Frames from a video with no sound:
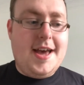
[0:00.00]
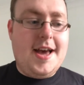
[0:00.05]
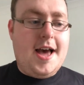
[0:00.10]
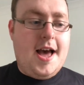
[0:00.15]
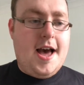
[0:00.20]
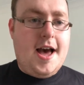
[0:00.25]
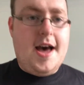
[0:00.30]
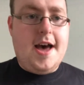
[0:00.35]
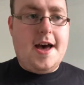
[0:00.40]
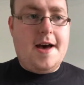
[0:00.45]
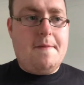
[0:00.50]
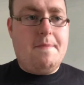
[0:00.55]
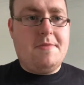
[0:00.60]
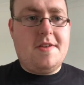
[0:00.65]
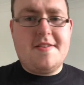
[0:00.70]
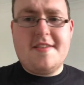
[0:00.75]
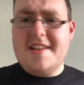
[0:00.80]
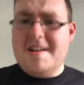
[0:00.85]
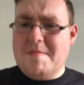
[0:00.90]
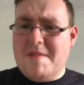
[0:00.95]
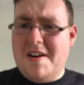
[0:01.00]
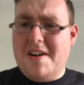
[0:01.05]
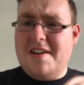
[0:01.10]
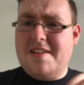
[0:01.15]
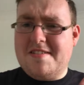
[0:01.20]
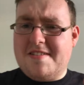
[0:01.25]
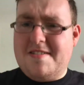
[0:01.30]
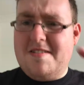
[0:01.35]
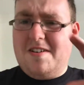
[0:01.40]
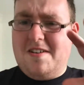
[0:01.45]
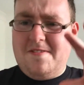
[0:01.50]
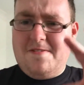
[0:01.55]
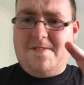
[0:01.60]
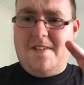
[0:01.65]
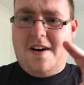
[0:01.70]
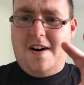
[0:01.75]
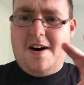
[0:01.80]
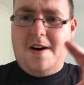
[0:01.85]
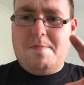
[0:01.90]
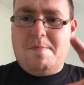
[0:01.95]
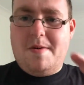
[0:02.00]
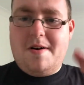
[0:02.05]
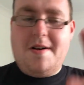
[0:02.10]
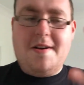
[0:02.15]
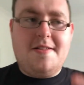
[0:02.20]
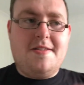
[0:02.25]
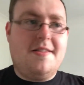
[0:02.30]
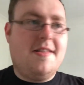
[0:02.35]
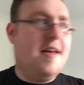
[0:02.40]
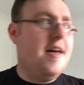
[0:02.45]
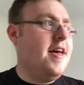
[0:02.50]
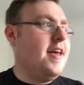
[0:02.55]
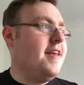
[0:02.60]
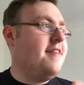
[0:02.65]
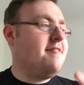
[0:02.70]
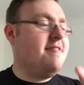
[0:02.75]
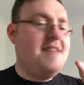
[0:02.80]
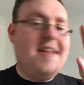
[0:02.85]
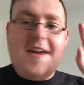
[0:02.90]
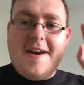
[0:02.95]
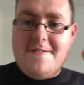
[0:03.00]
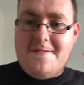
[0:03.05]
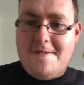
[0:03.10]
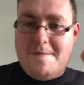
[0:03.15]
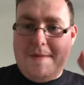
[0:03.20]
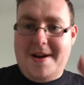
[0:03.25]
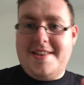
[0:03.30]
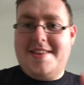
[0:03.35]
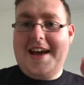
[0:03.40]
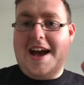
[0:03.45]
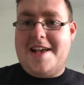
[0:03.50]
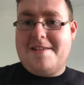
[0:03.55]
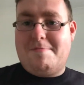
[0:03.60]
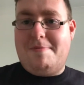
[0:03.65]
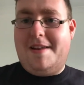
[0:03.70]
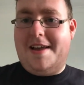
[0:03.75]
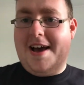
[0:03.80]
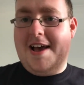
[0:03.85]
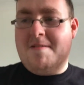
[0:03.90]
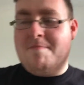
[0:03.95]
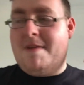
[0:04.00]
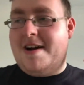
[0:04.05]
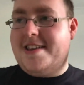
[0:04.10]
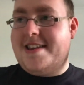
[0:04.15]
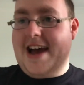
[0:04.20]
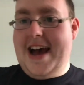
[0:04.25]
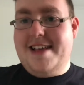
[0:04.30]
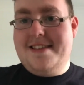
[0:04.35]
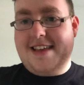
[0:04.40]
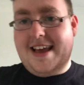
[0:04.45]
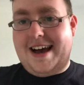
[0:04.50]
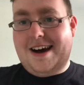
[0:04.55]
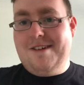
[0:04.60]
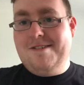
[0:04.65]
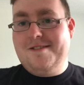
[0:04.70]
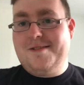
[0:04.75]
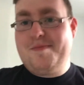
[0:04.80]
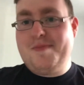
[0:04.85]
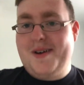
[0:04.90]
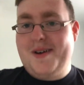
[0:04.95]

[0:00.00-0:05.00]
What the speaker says: The cinema is not far, but it's near for my dad's place, my dad's house.